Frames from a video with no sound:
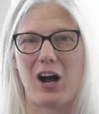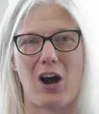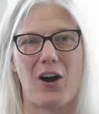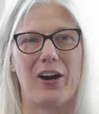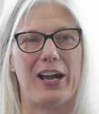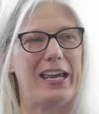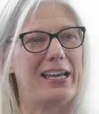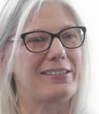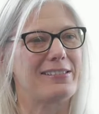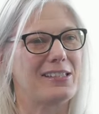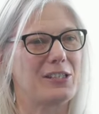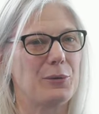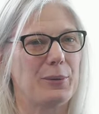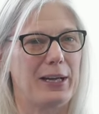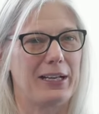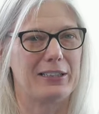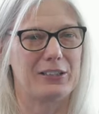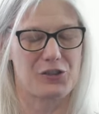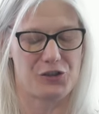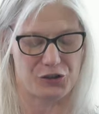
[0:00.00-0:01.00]
our ASU
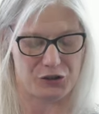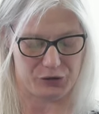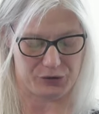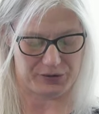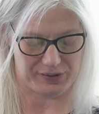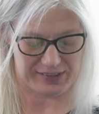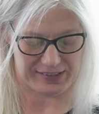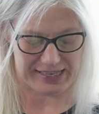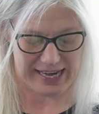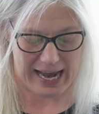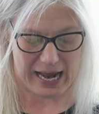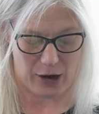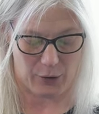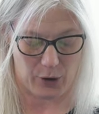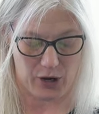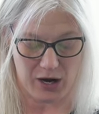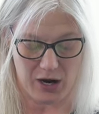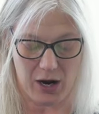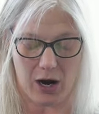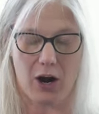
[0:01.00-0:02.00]
English students now